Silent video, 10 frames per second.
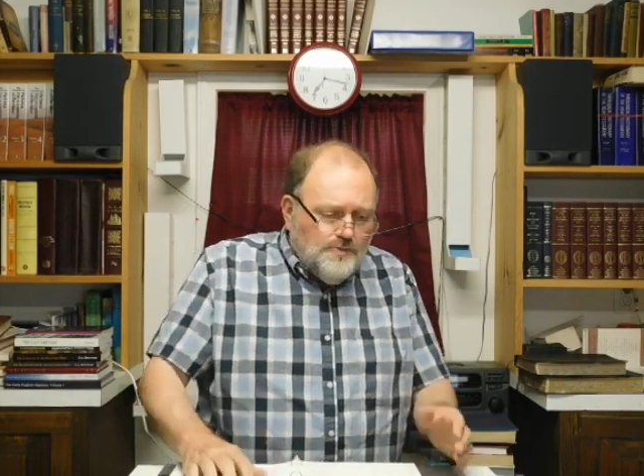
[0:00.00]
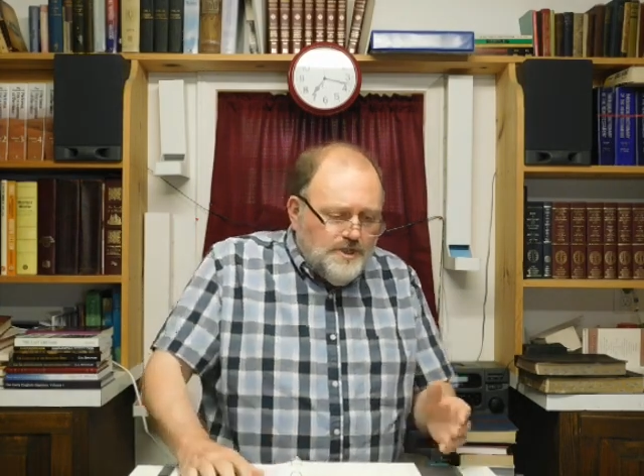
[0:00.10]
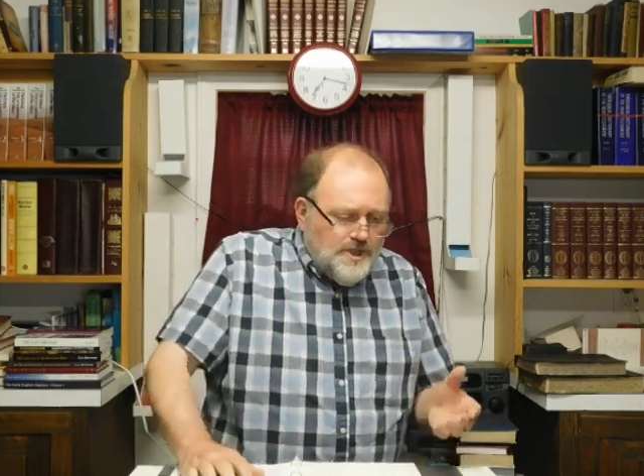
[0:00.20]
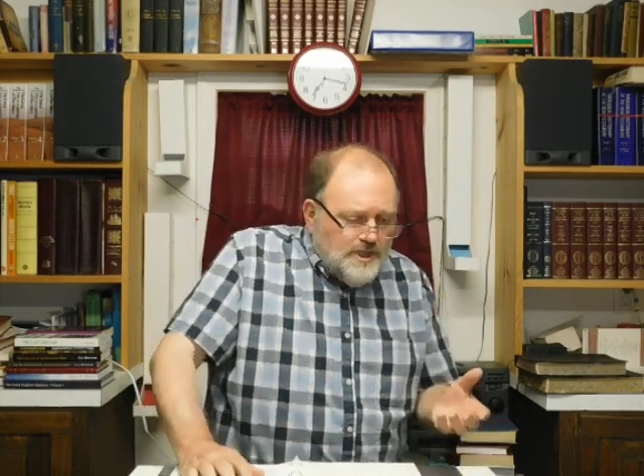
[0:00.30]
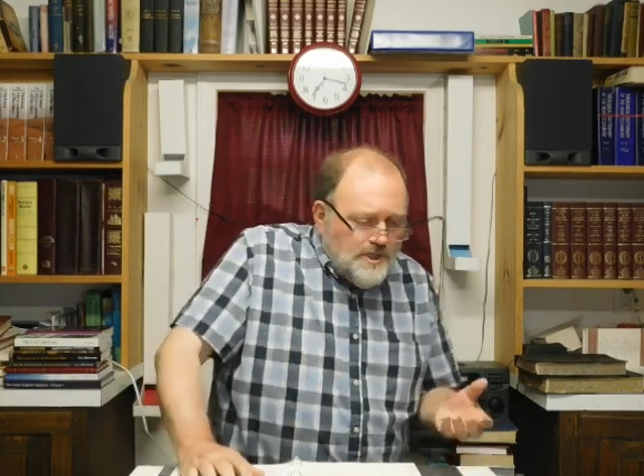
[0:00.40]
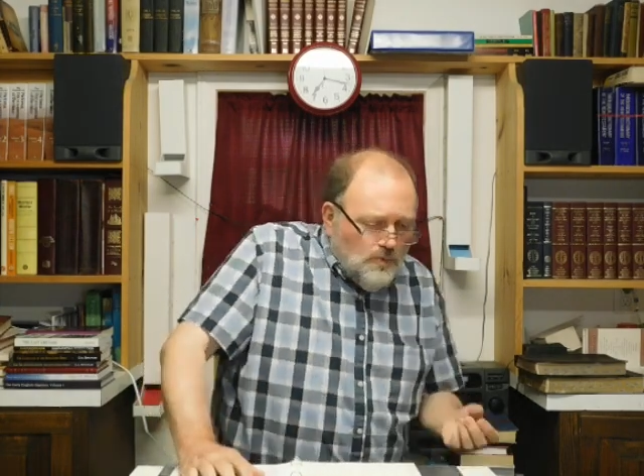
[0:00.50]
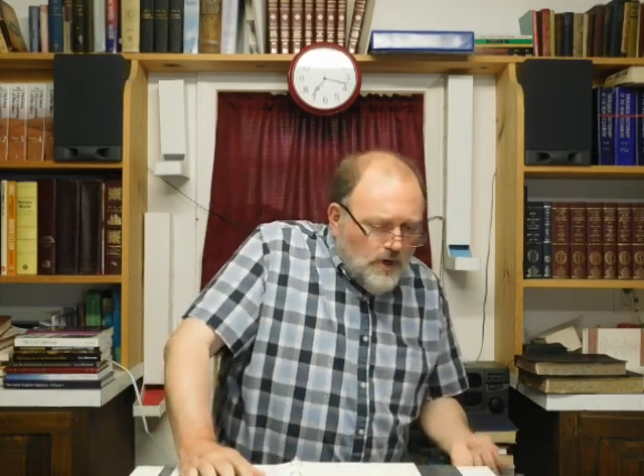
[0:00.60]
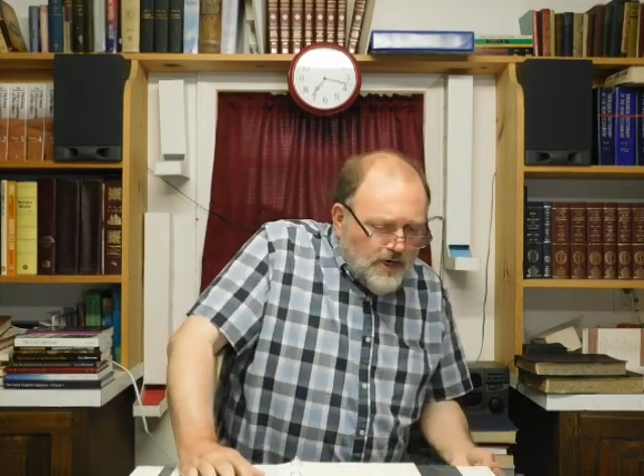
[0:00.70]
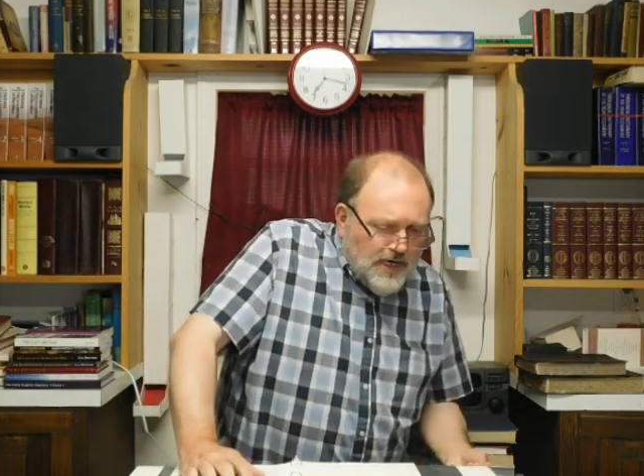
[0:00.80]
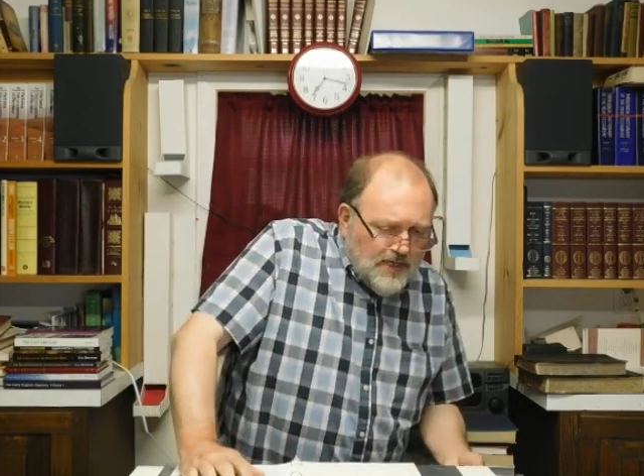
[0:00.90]
which is the
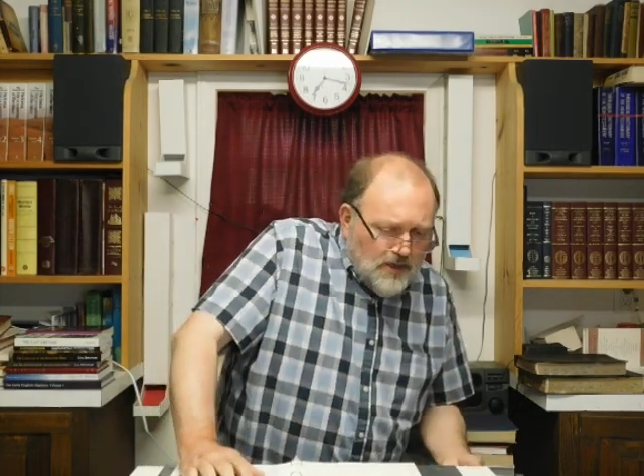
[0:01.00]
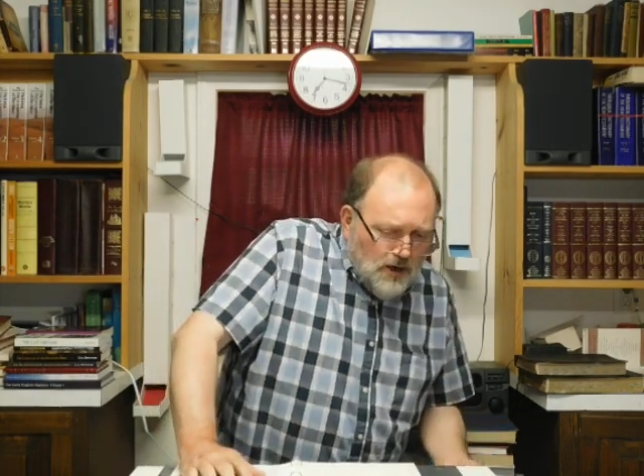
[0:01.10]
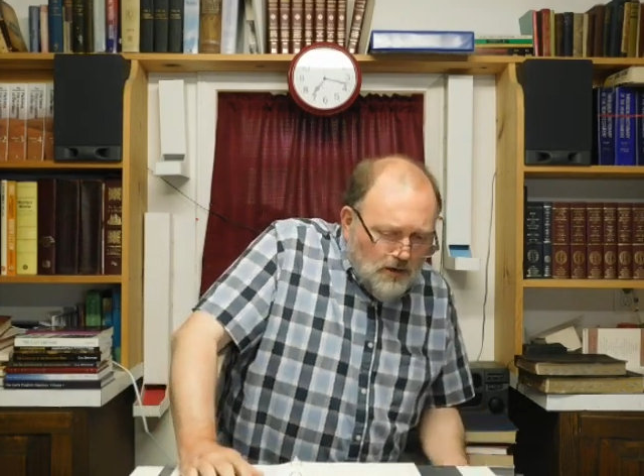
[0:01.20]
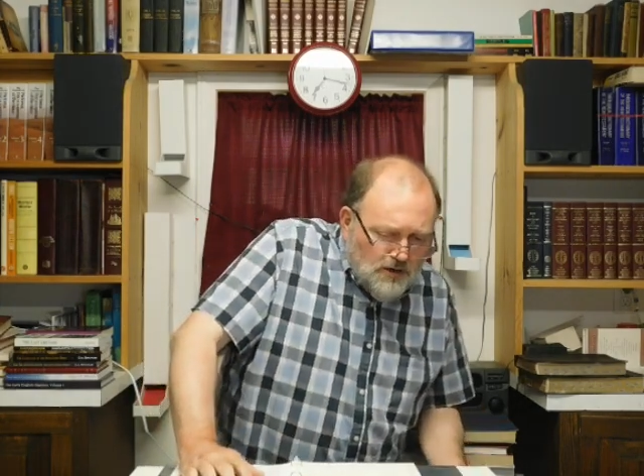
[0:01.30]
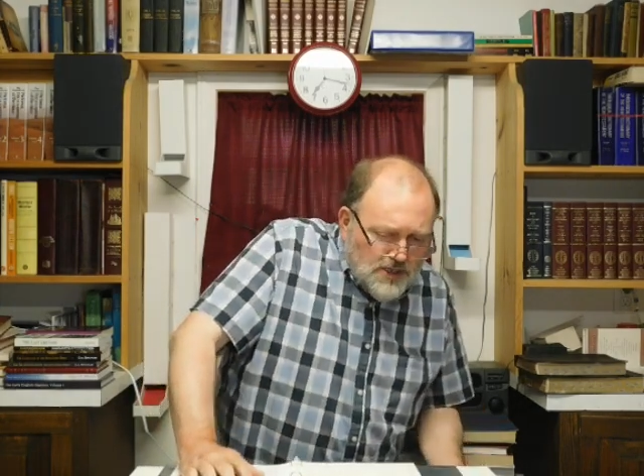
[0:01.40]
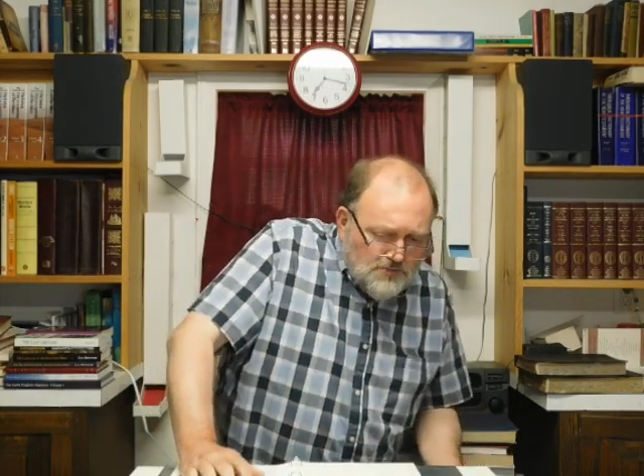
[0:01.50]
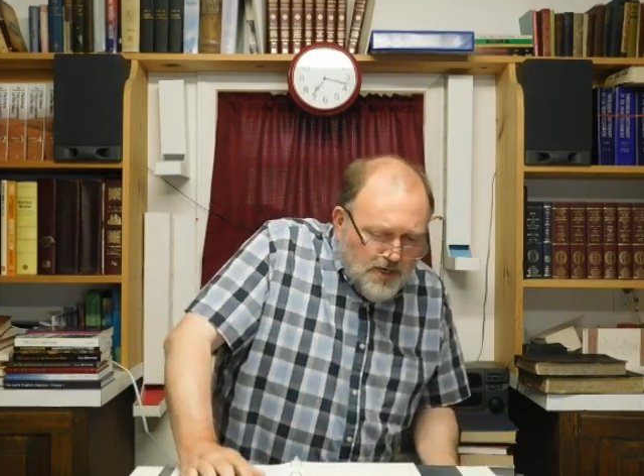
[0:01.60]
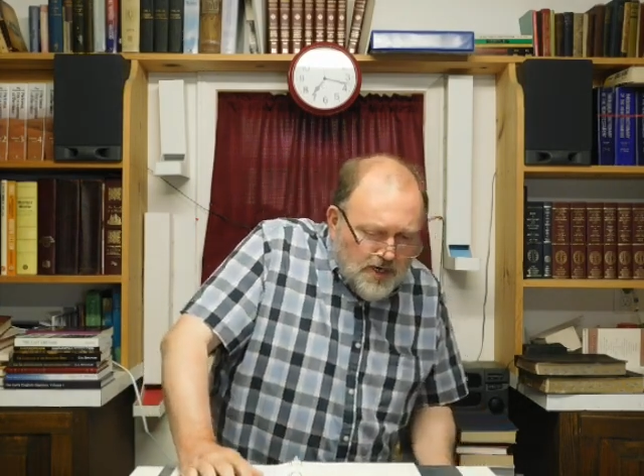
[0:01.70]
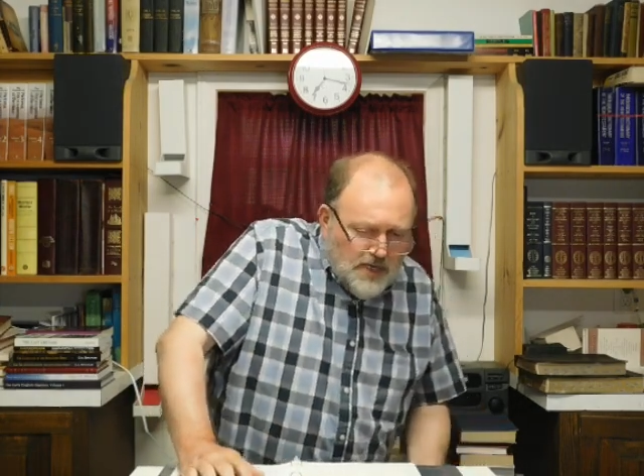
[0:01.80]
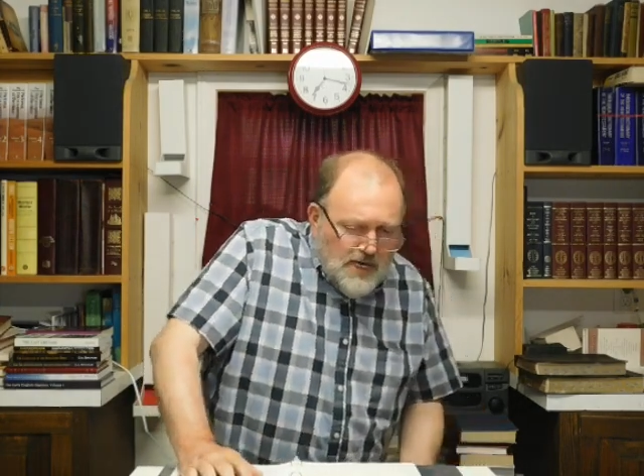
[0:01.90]
working of the Holy
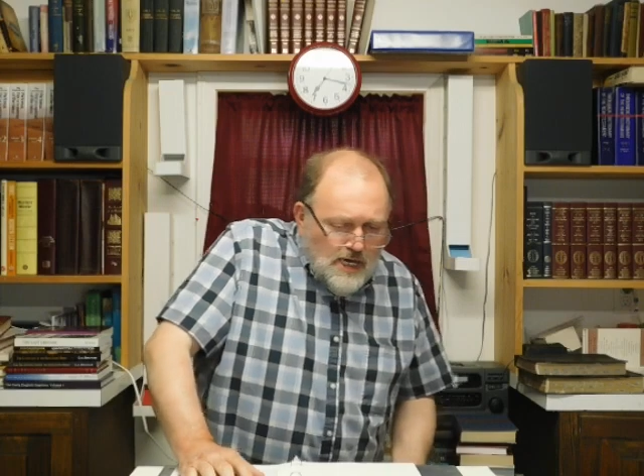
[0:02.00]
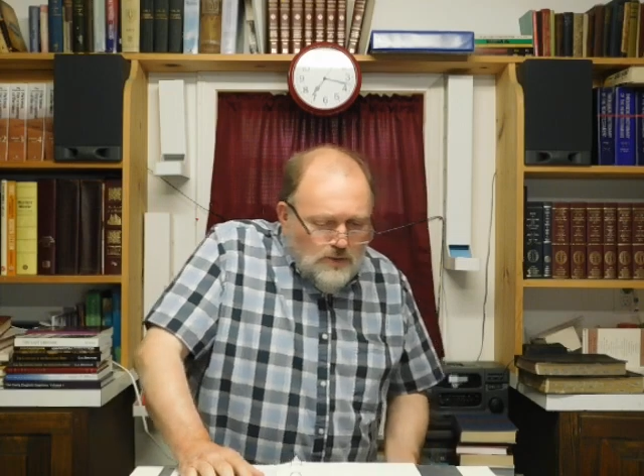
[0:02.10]
Spirit,